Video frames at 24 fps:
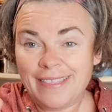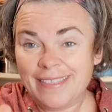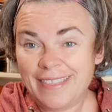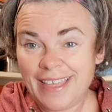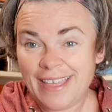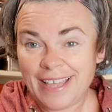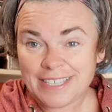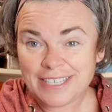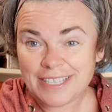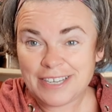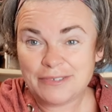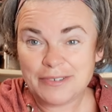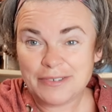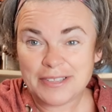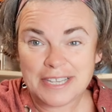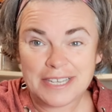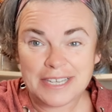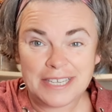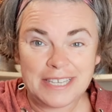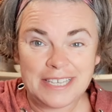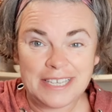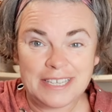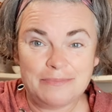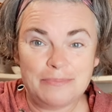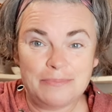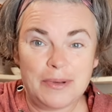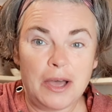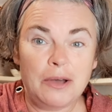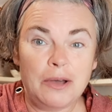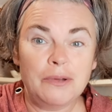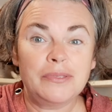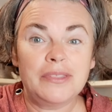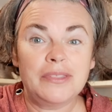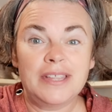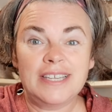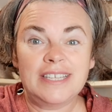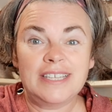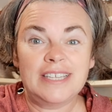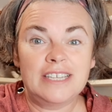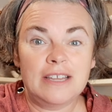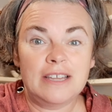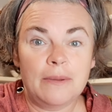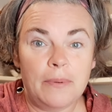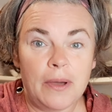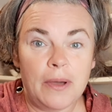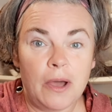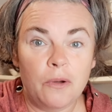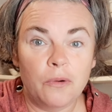that's not what this is about. This
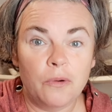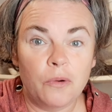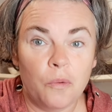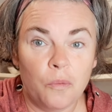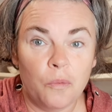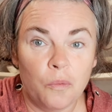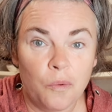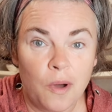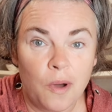is about